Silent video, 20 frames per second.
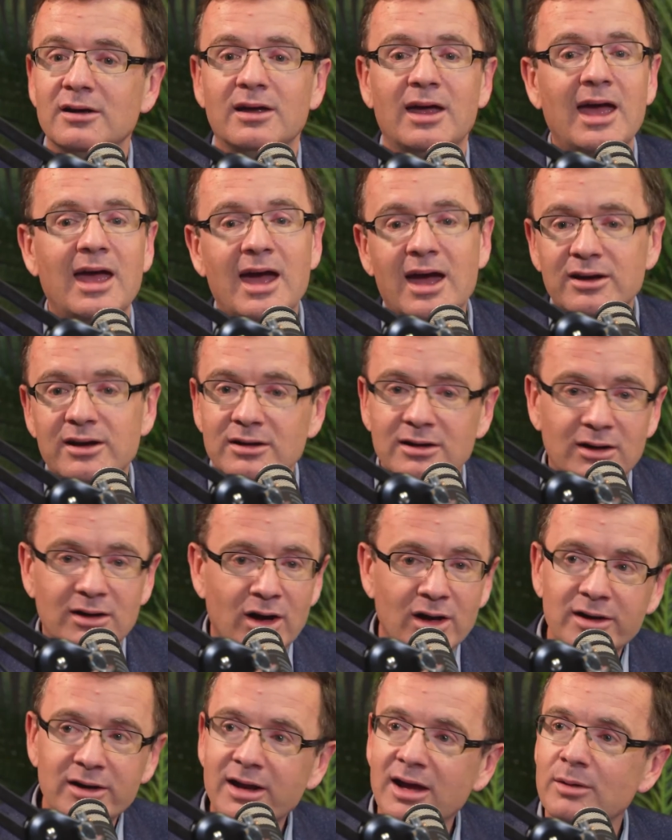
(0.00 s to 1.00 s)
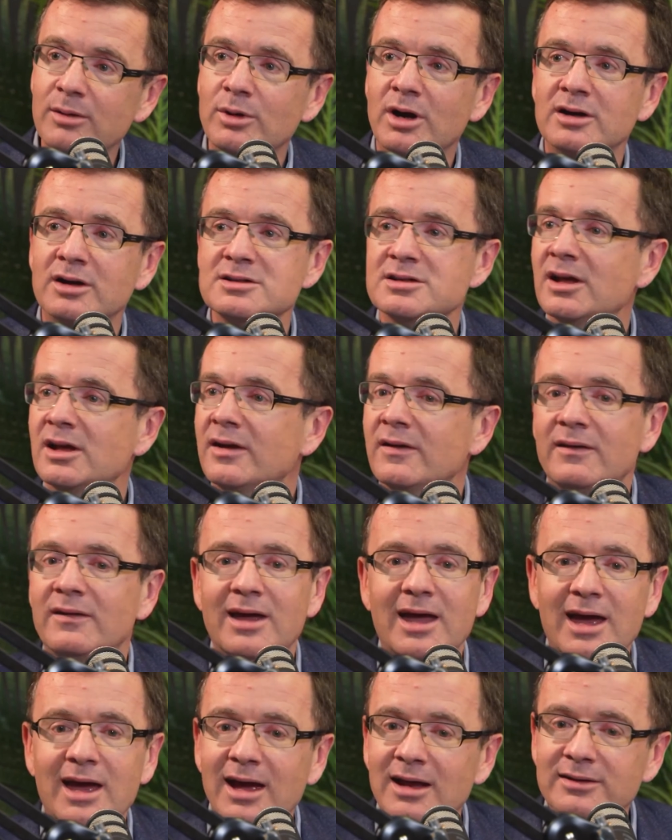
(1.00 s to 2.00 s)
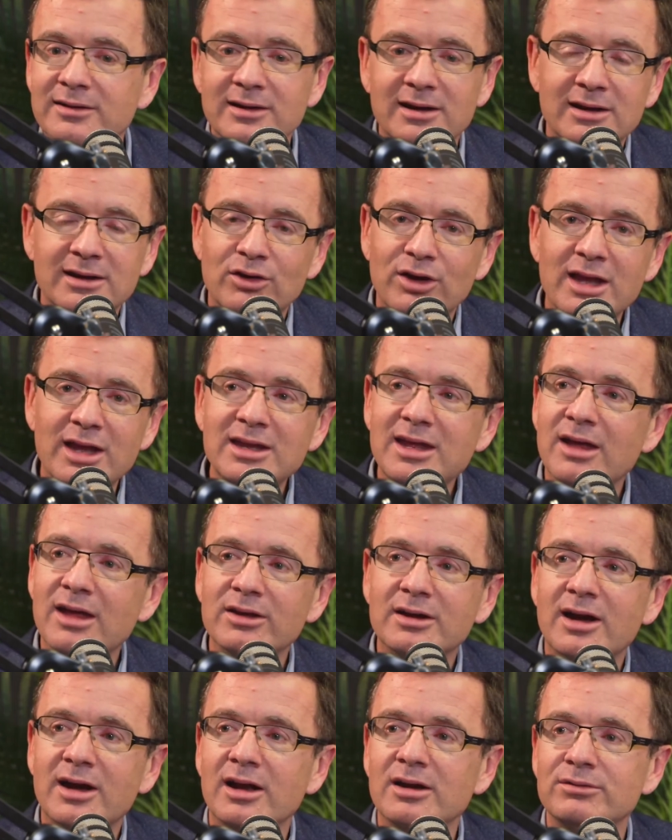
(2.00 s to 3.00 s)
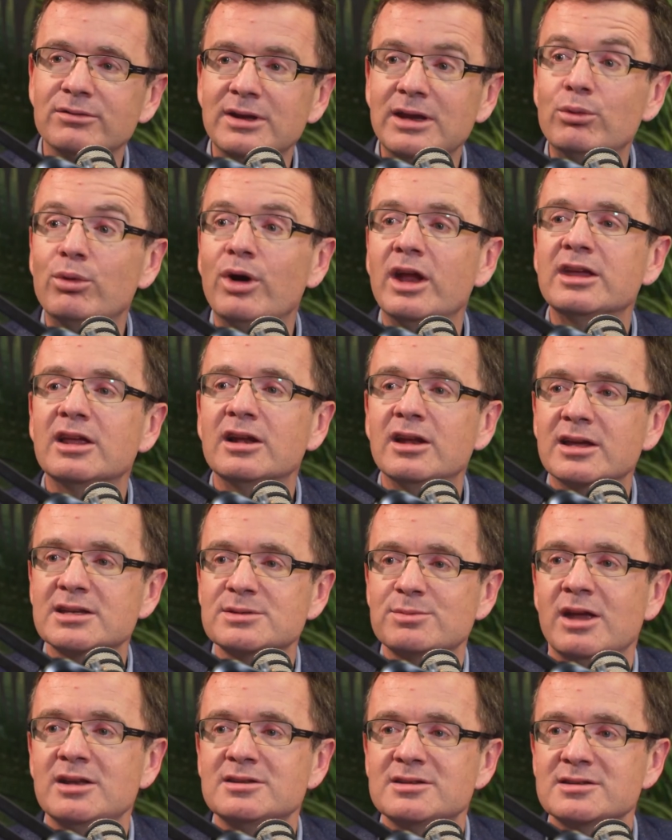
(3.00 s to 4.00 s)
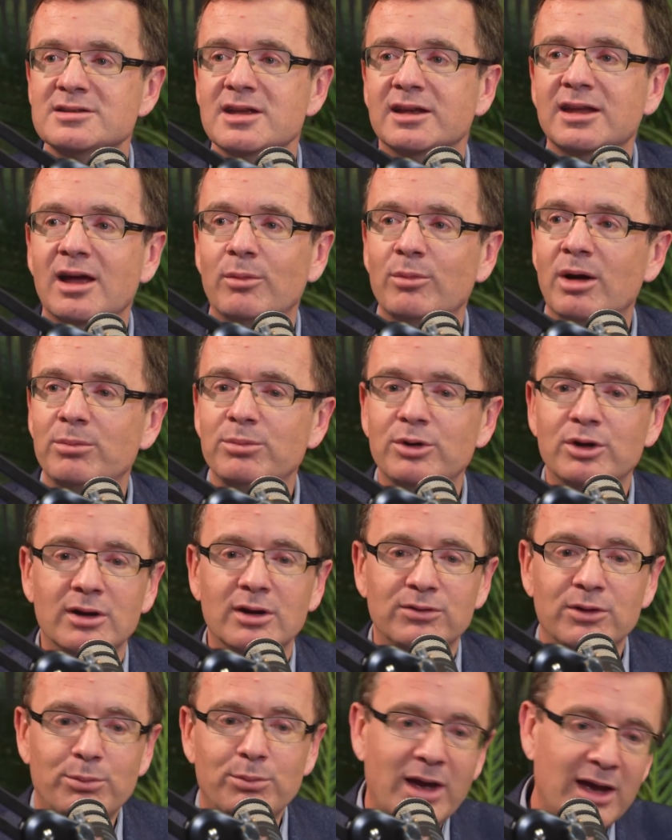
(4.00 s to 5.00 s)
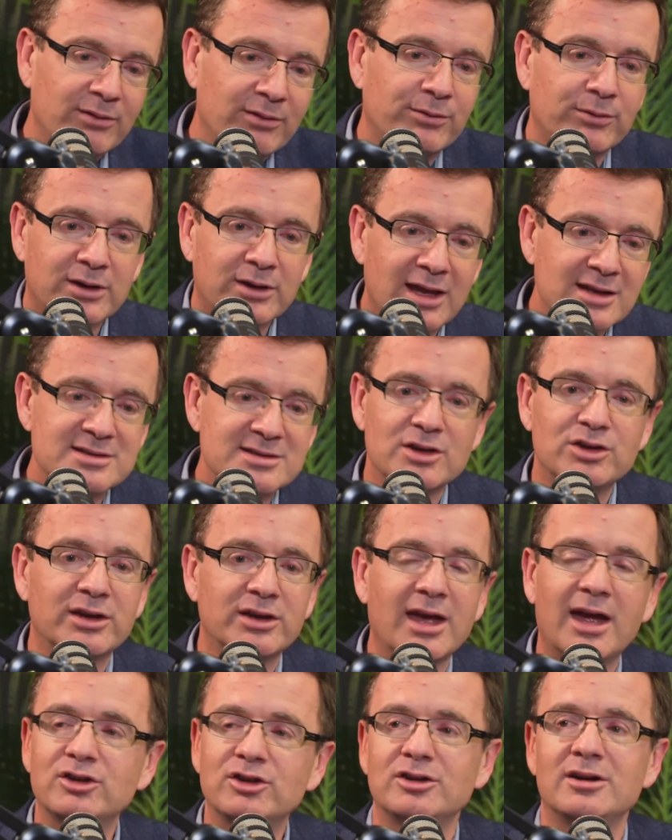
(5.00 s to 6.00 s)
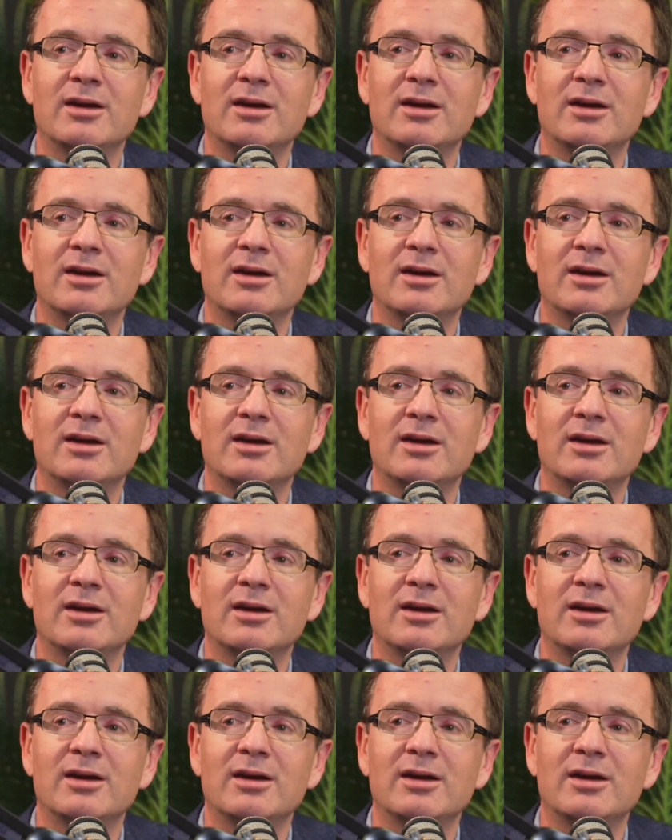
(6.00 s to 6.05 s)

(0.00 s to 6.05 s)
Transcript: Add a holiday amount, add any other kind of irregular expenses that come up. If you pay for kids' education